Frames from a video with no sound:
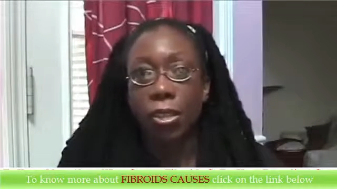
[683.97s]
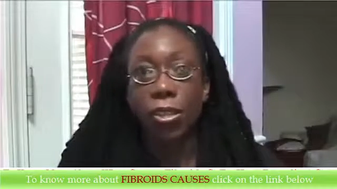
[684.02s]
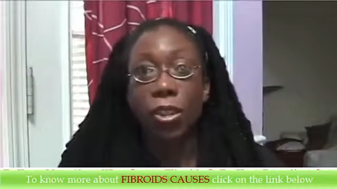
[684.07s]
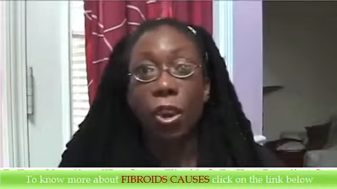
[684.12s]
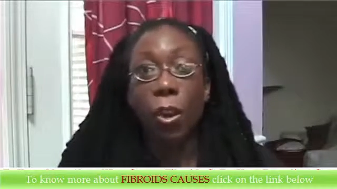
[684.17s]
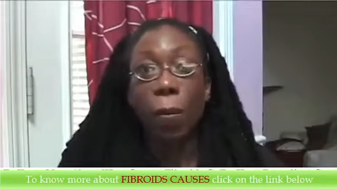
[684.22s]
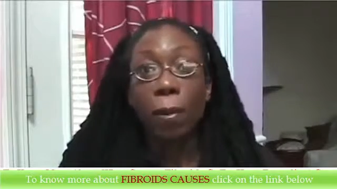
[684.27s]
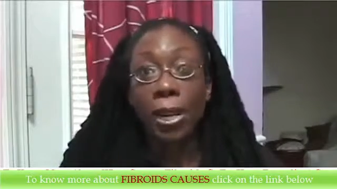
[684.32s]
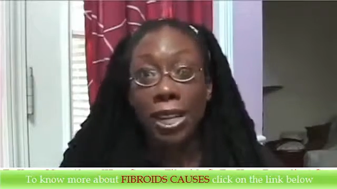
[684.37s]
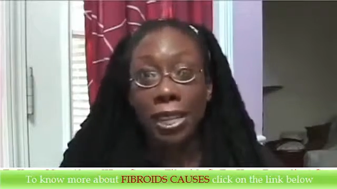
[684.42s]

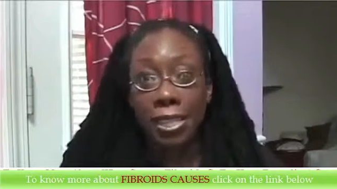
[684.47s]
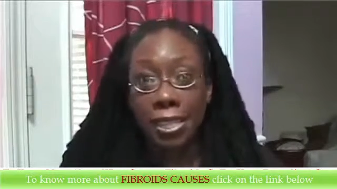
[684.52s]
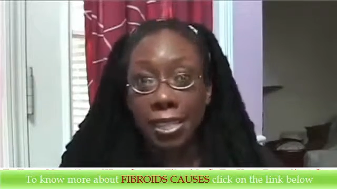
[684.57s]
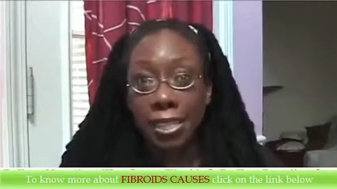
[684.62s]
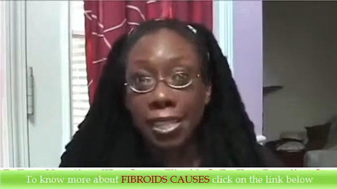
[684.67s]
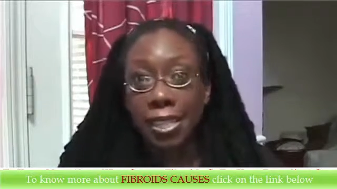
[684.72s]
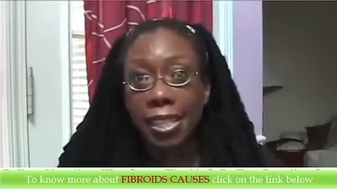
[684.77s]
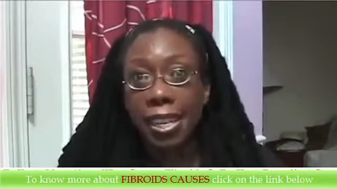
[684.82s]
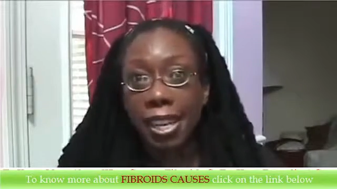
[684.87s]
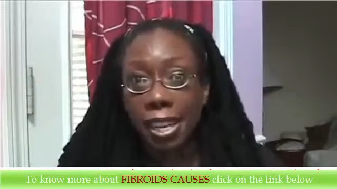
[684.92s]
so many
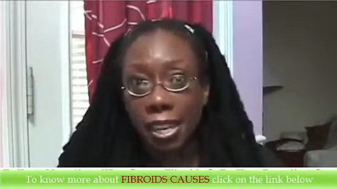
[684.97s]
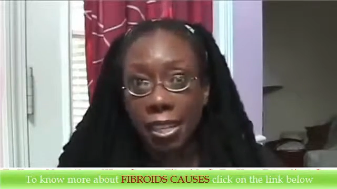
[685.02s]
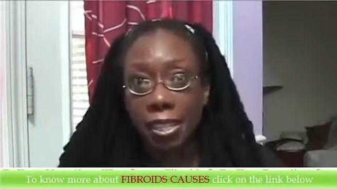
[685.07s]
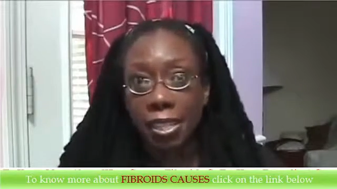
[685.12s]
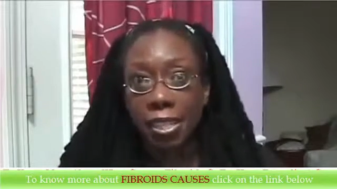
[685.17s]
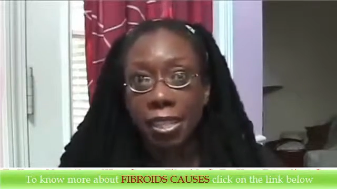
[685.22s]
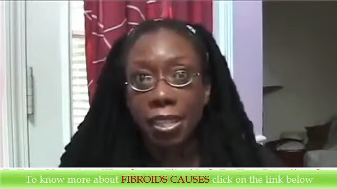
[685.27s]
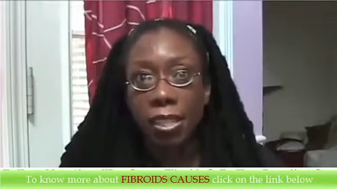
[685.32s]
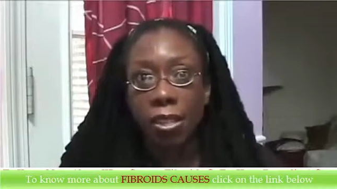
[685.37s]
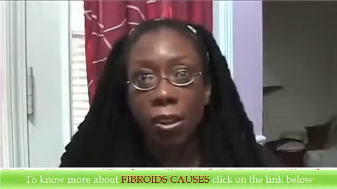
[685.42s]

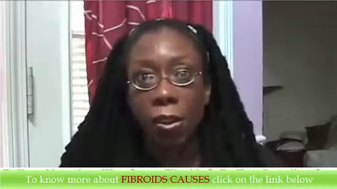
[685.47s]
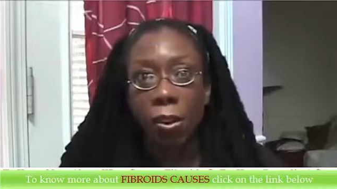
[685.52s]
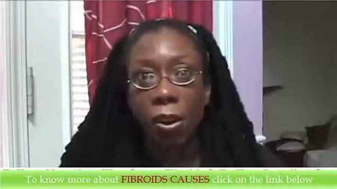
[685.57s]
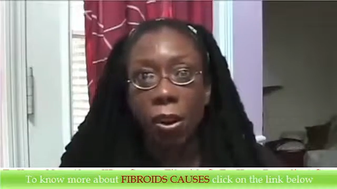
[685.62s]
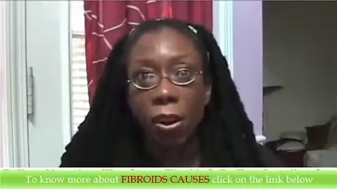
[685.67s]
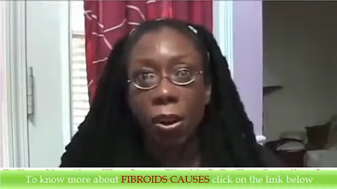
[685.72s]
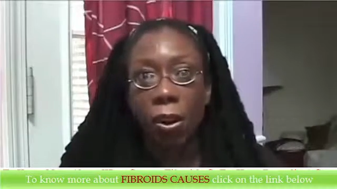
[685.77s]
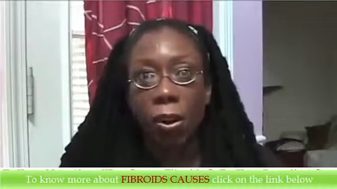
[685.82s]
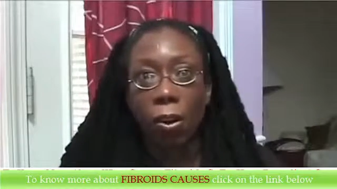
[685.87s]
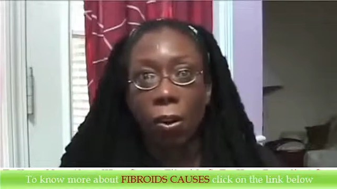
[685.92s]
cysts
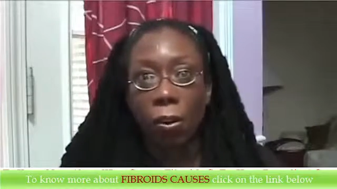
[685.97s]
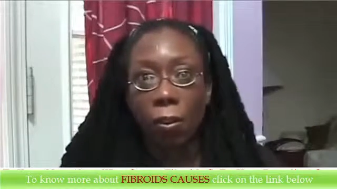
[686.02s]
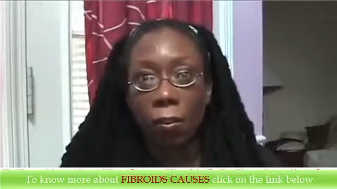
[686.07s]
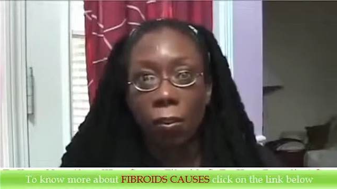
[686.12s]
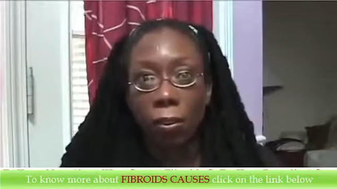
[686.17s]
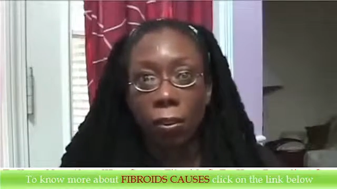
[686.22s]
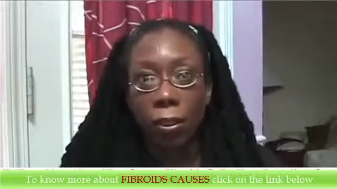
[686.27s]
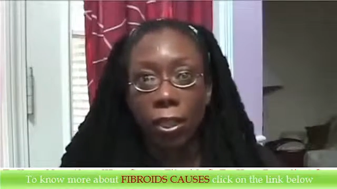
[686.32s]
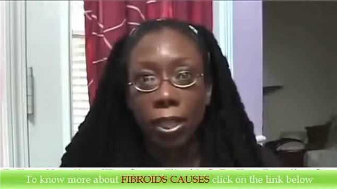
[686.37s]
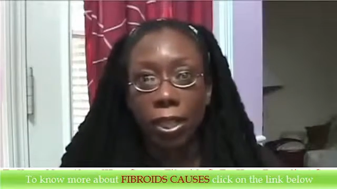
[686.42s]
on her
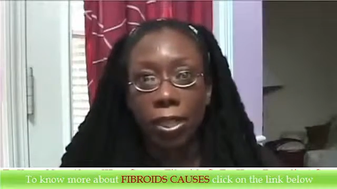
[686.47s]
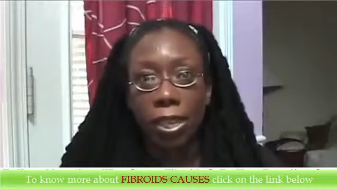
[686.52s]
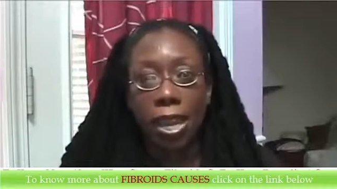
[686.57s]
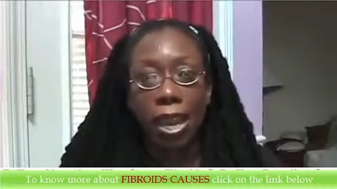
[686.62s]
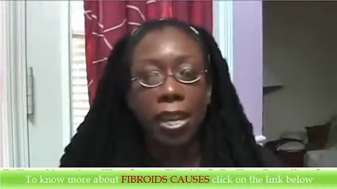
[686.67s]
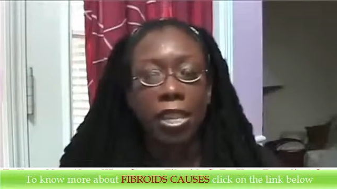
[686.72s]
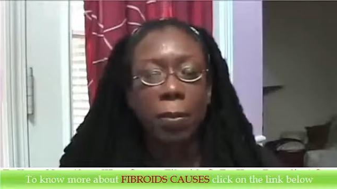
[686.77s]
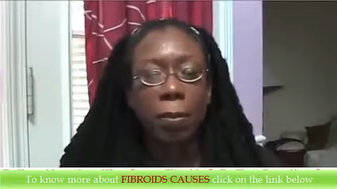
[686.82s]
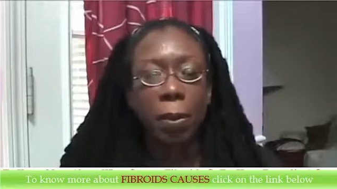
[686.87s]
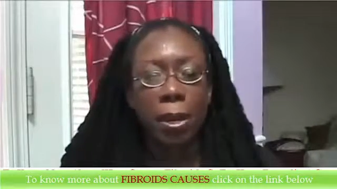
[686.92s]

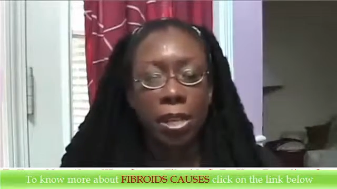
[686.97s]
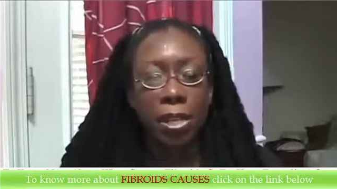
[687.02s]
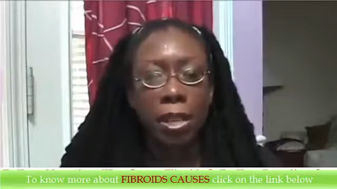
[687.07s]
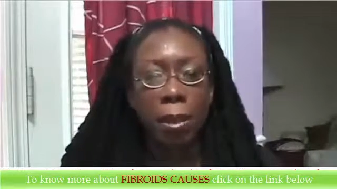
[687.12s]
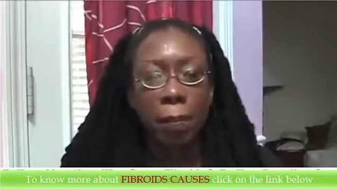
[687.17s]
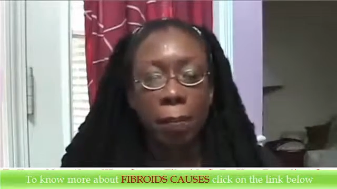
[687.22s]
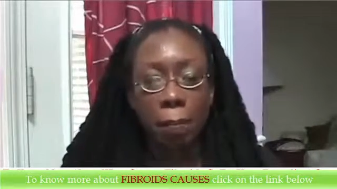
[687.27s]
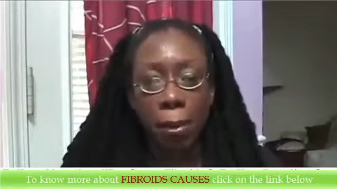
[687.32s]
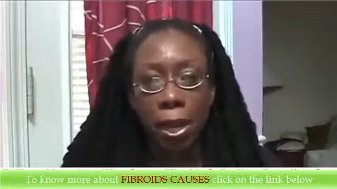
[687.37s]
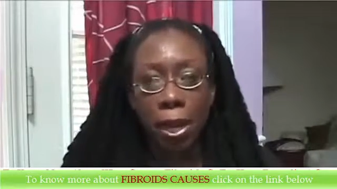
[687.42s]
ovaries, and
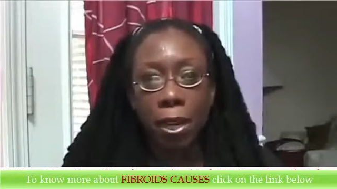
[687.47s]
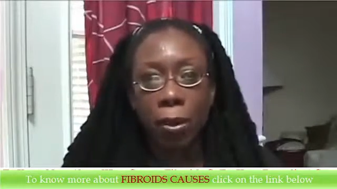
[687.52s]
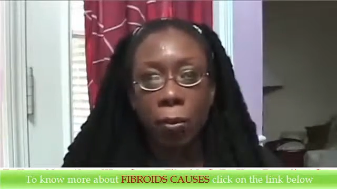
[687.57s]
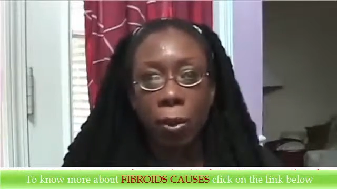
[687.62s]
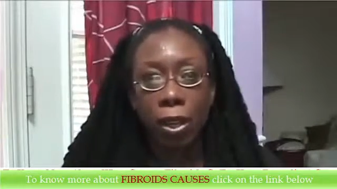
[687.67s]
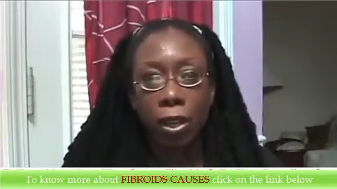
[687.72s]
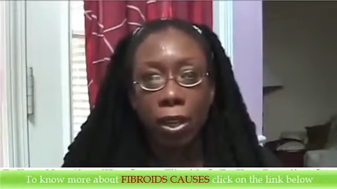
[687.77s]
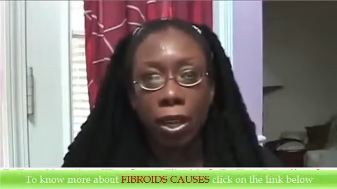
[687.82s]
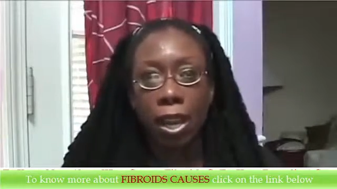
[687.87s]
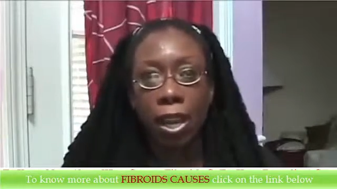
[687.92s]
especially a big
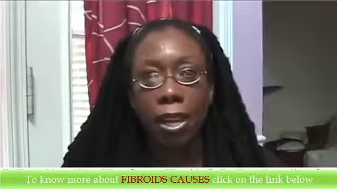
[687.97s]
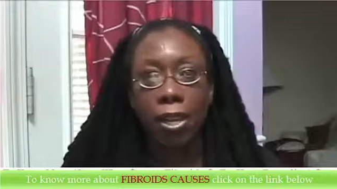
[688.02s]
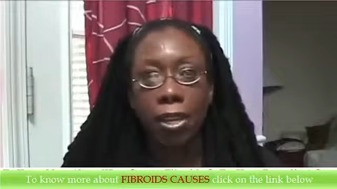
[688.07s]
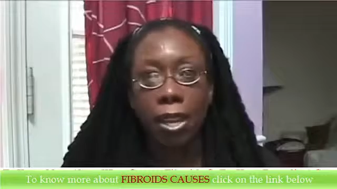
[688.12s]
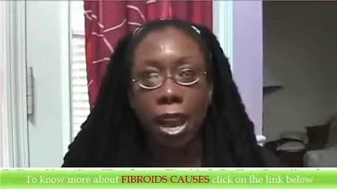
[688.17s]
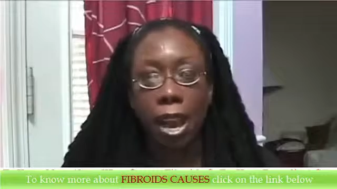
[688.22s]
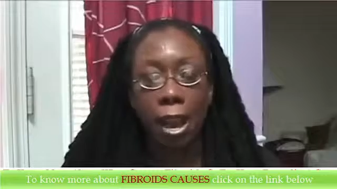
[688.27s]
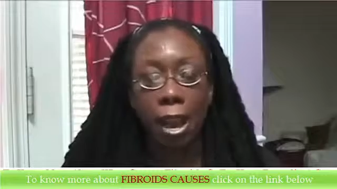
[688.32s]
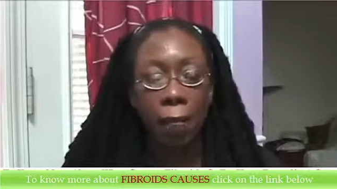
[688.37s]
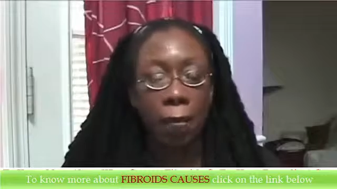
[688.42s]
one
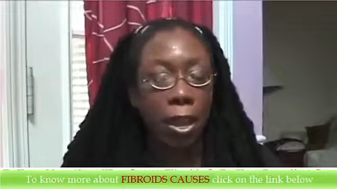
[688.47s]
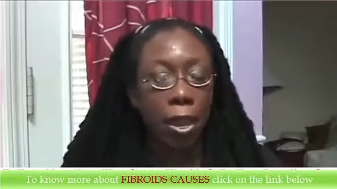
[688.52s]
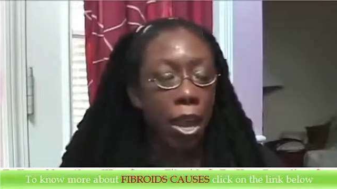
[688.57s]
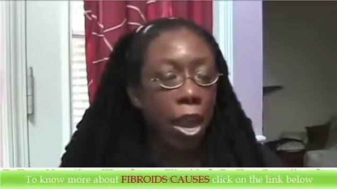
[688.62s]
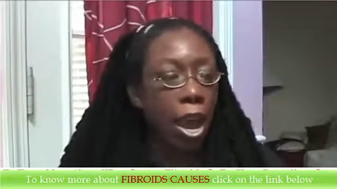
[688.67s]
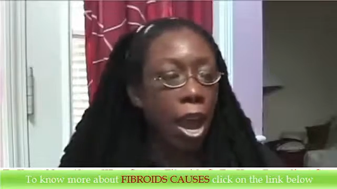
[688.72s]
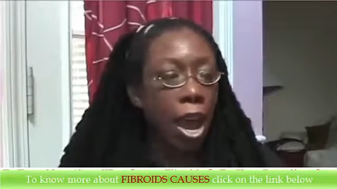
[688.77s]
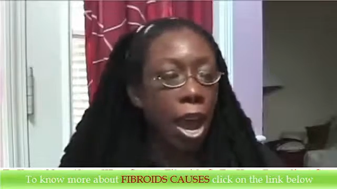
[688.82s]
like that,